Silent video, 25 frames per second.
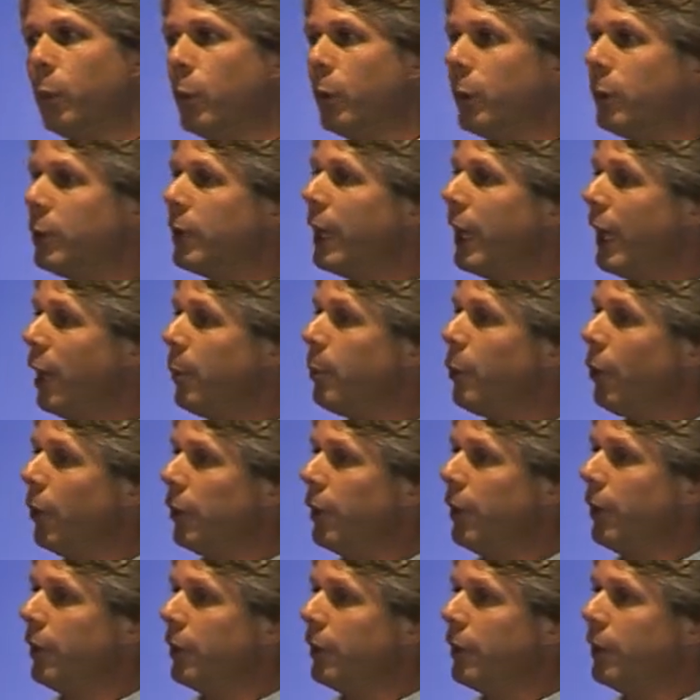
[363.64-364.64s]
wound care
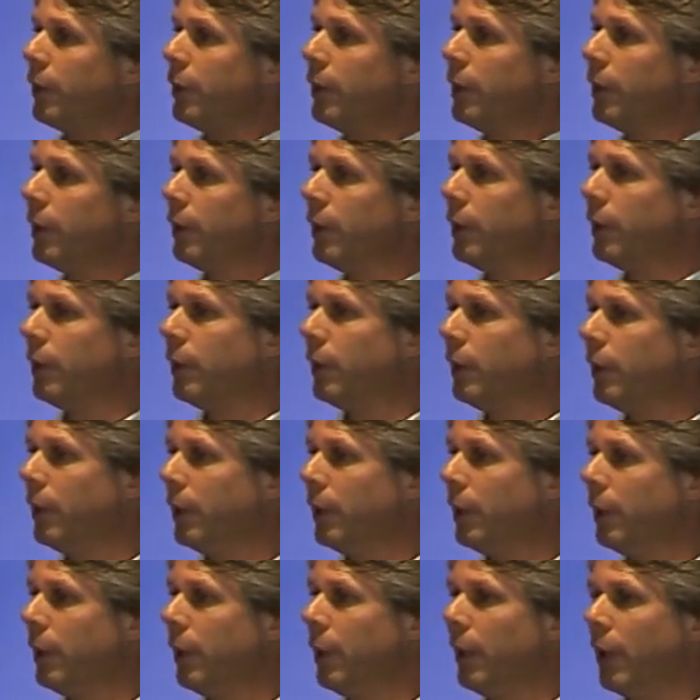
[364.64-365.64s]
product.
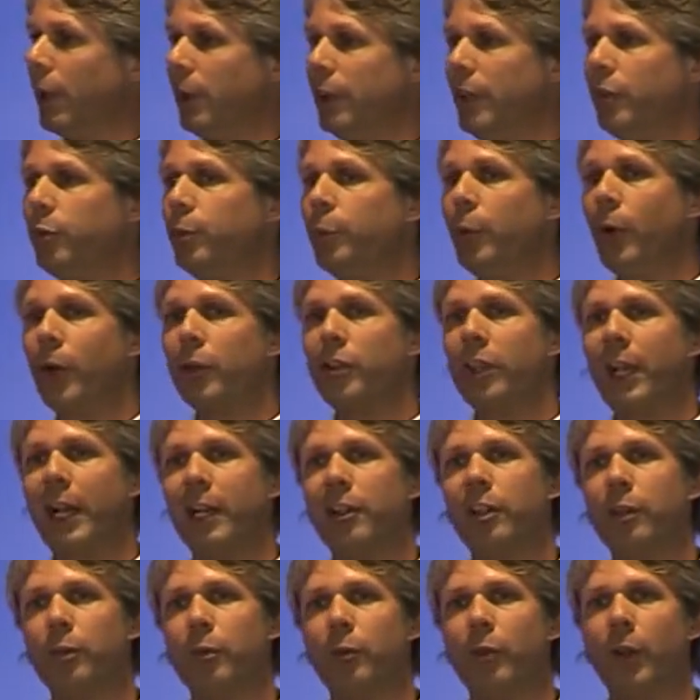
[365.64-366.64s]
Now, this
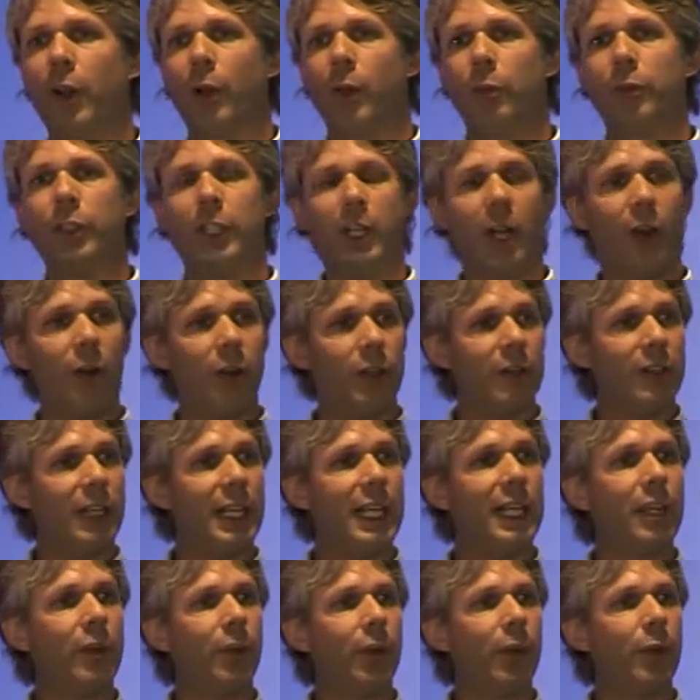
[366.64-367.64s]
project involved an
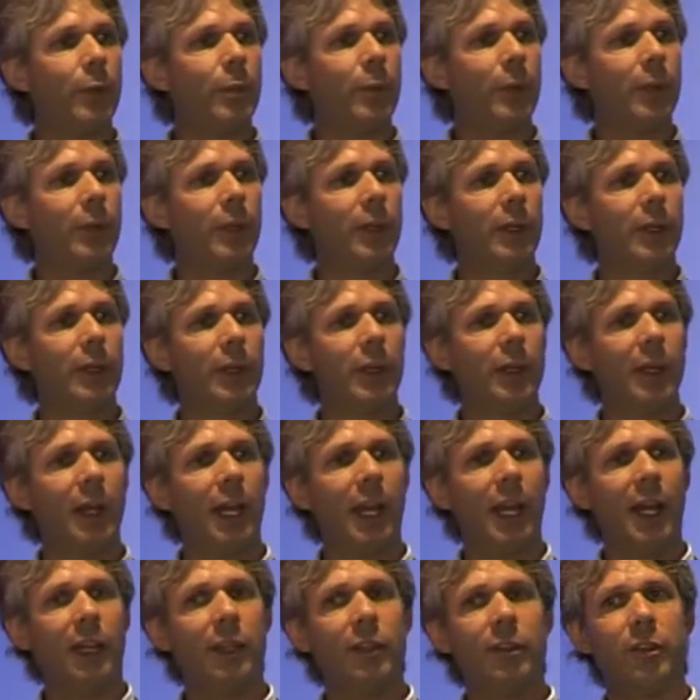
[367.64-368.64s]
R&D group
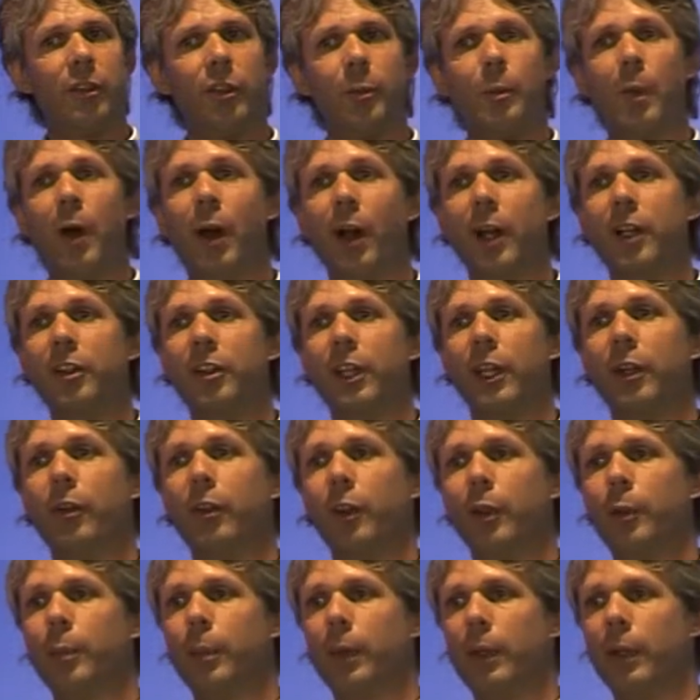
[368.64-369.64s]
and a marketing
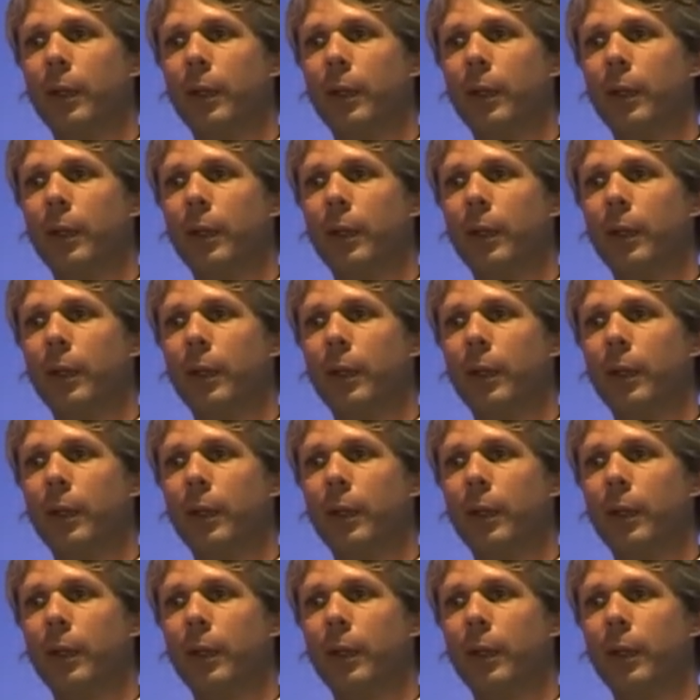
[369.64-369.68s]
group.